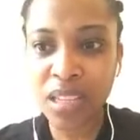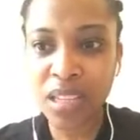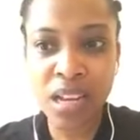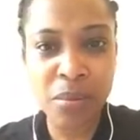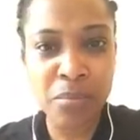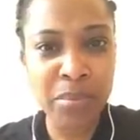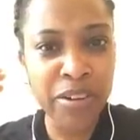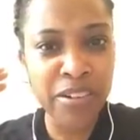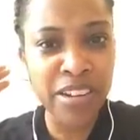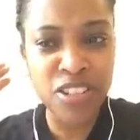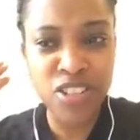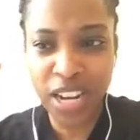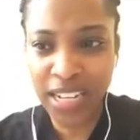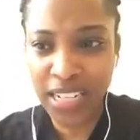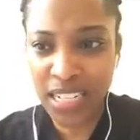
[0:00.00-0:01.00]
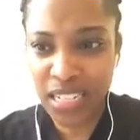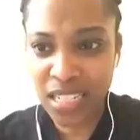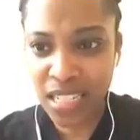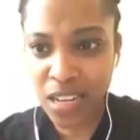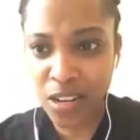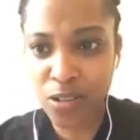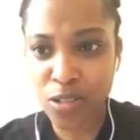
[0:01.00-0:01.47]
Meningitis
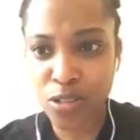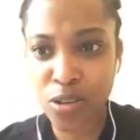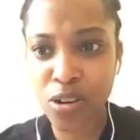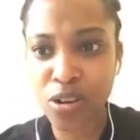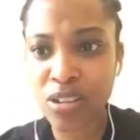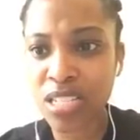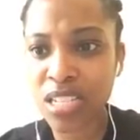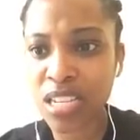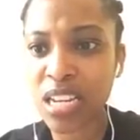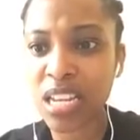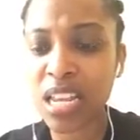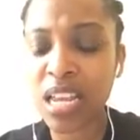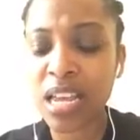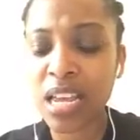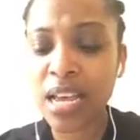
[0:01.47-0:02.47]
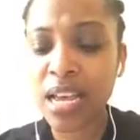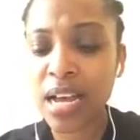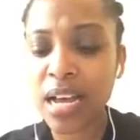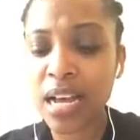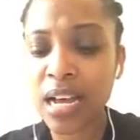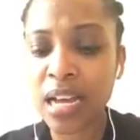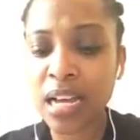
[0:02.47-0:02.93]
can also cause it.
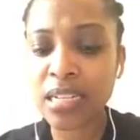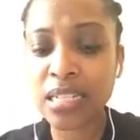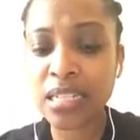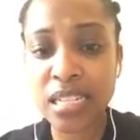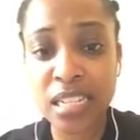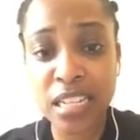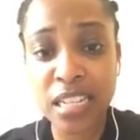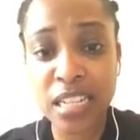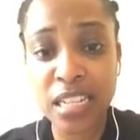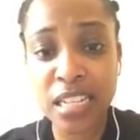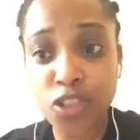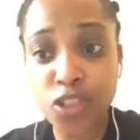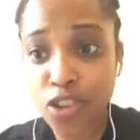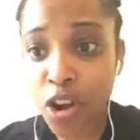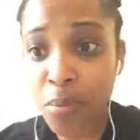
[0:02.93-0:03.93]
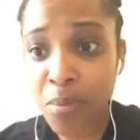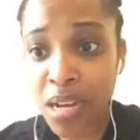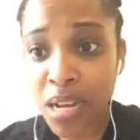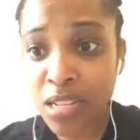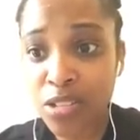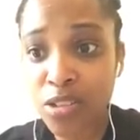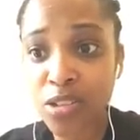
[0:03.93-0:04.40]
T for
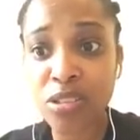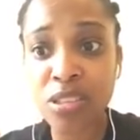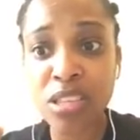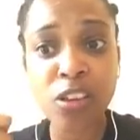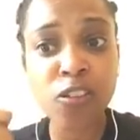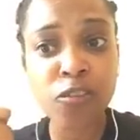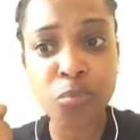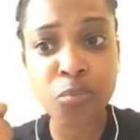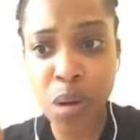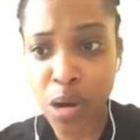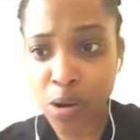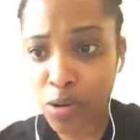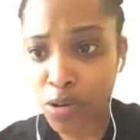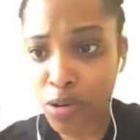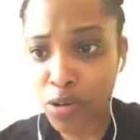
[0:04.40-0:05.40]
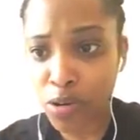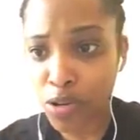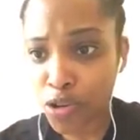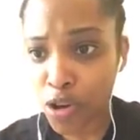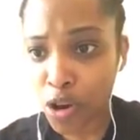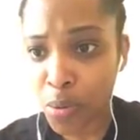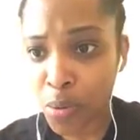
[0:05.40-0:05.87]
trauma, so you're thinking of
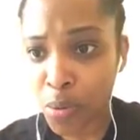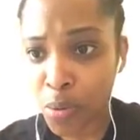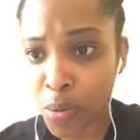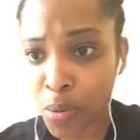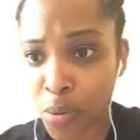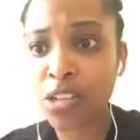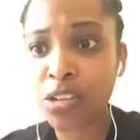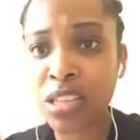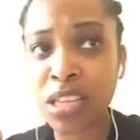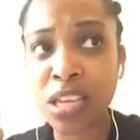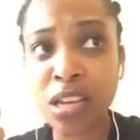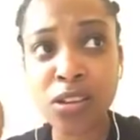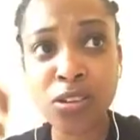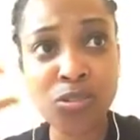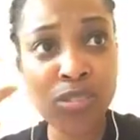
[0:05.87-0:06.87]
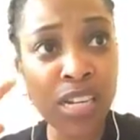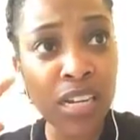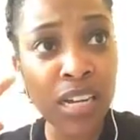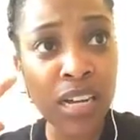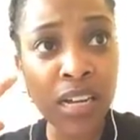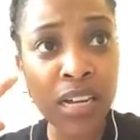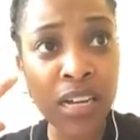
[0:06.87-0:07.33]
barotrauma. You're thinking,
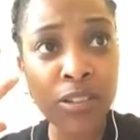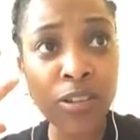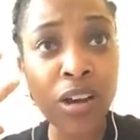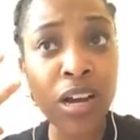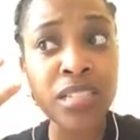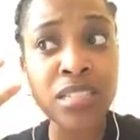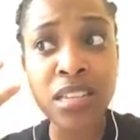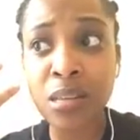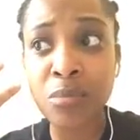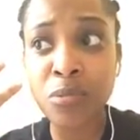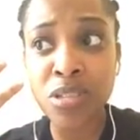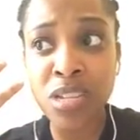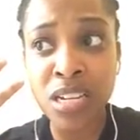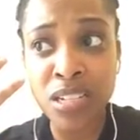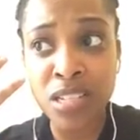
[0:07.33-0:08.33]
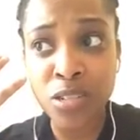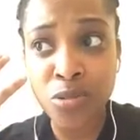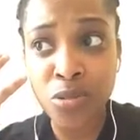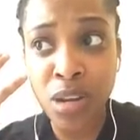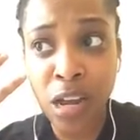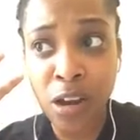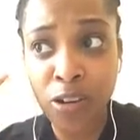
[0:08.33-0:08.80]
you're asking them, do they listen
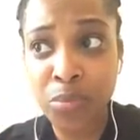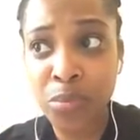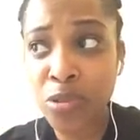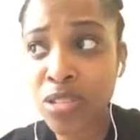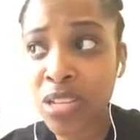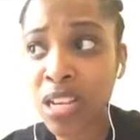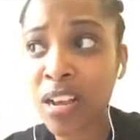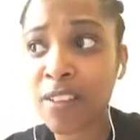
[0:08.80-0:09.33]
to loud music?